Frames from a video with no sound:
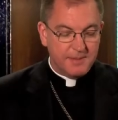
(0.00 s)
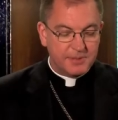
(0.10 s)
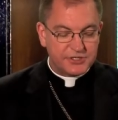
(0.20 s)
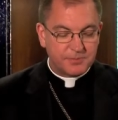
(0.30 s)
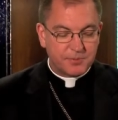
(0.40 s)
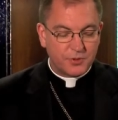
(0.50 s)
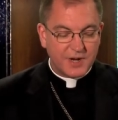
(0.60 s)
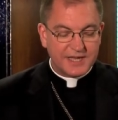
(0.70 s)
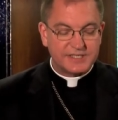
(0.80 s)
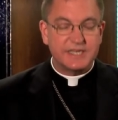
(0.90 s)
Bishop
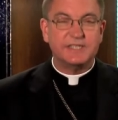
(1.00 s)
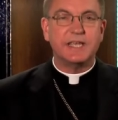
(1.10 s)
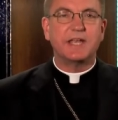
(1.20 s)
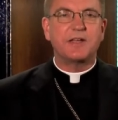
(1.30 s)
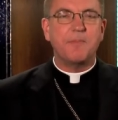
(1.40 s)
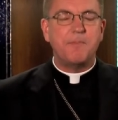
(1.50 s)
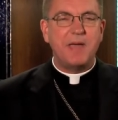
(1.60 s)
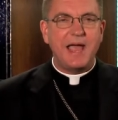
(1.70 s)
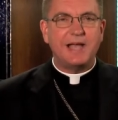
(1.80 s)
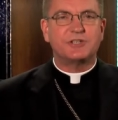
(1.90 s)
Perez is a
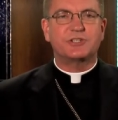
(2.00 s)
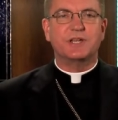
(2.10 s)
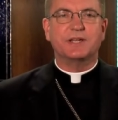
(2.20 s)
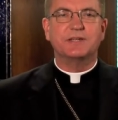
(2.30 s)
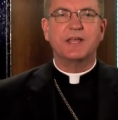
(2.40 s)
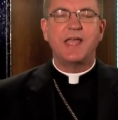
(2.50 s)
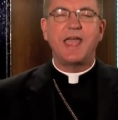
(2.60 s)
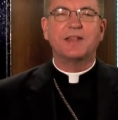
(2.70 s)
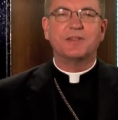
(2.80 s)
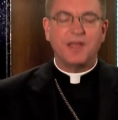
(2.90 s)
compassionate
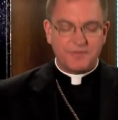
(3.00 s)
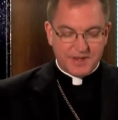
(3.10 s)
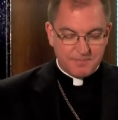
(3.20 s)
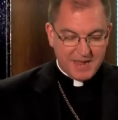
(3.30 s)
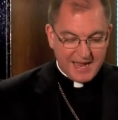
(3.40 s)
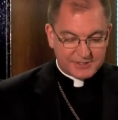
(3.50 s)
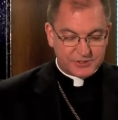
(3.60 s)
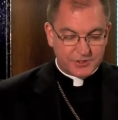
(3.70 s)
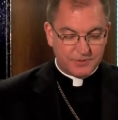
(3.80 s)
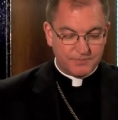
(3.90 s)
and loving
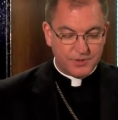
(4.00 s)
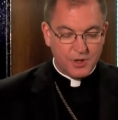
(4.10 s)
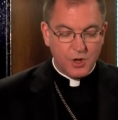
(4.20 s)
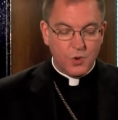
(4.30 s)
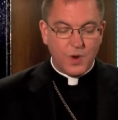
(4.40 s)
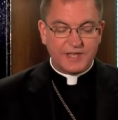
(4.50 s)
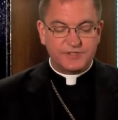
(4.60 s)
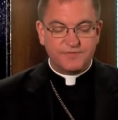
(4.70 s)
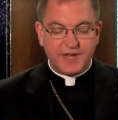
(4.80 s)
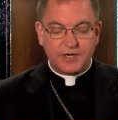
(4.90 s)
pastor who,
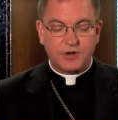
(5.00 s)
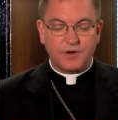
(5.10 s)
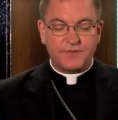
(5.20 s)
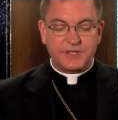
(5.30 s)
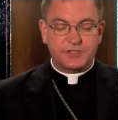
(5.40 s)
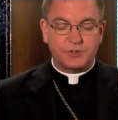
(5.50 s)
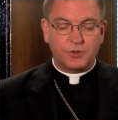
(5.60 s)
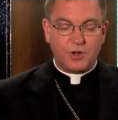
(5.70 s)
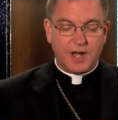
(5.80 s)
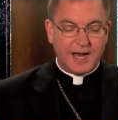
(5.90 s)
as Vicar of Eastern
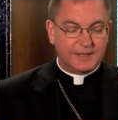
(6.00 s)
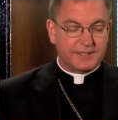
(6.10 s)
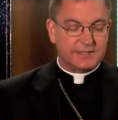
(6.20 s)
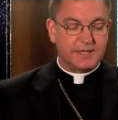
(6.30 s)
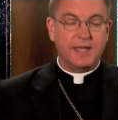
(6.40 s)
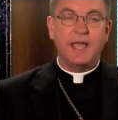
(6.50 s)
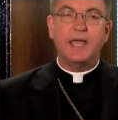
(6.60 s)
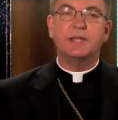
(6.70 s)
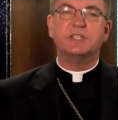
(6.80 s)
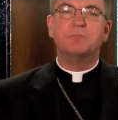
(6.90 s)
Long Island,
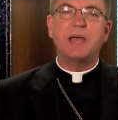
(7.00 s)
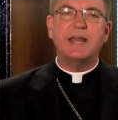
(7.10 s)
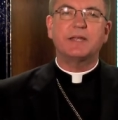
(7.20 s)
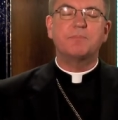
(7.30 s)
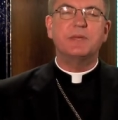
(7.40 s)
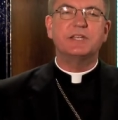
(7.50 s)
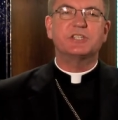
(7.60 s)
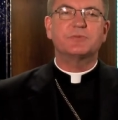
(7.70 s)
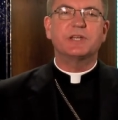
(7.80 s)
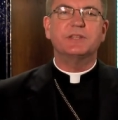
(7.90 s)
an Hispanic
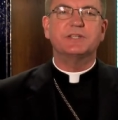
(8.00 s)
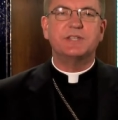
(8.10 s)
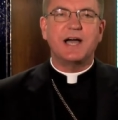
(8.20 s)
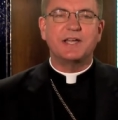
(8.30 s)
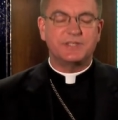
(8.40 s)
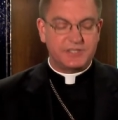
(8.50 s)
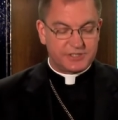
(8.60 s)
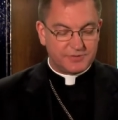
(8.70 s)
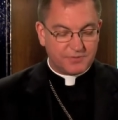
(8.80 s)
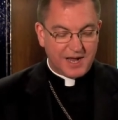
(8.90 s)
ministry in the
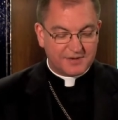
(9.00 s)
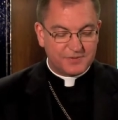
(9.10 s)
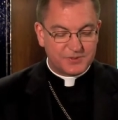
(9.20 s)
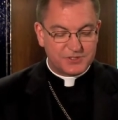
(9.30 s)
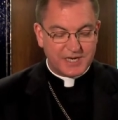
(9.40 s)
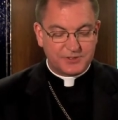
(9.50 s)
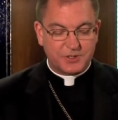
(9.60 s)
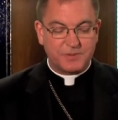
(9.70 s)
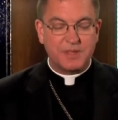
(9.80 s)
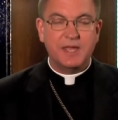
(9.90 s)
Diocese of Rockville
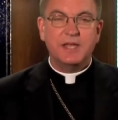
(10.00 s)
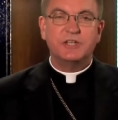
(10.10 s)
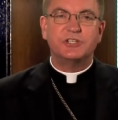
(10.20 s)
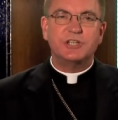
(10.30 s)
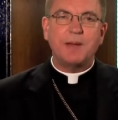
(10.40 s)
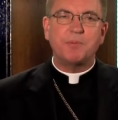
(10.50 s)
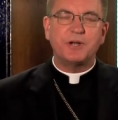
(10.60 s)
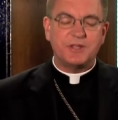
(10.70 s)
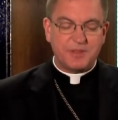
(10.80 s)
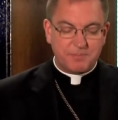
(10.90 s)
Centre,
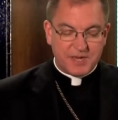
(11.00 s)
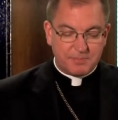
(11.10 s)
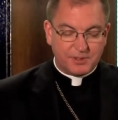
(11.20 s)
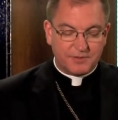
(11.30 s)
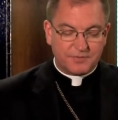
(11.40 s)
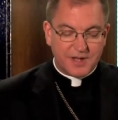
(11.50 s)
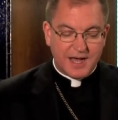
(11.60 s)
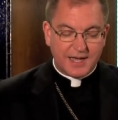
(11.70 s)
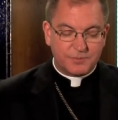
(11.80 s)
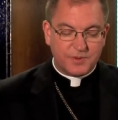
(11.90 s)
shepherded the people of
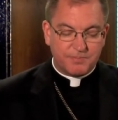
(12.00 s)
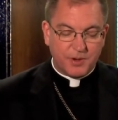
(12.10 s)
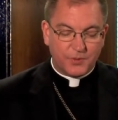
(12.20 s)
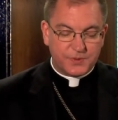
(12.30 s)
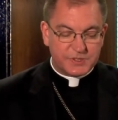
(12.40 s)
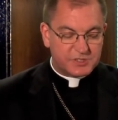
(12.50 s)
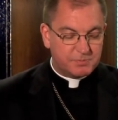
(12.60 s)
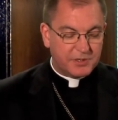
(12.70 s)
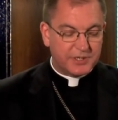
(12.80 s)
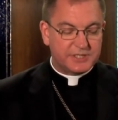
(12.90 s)
God with both the
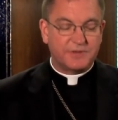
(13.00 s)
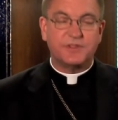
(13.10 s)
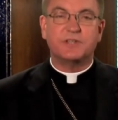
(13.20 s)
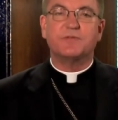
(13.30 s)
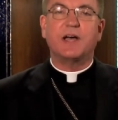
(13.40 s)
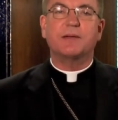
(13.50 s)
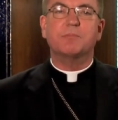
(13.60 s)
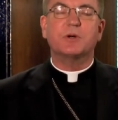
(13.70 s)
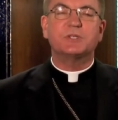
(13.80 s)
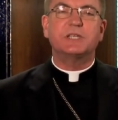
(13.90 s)
spirit of the divine
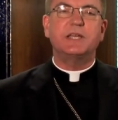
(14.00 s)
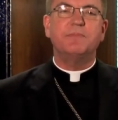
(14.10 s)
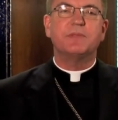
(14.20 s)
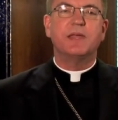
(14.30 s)
mercy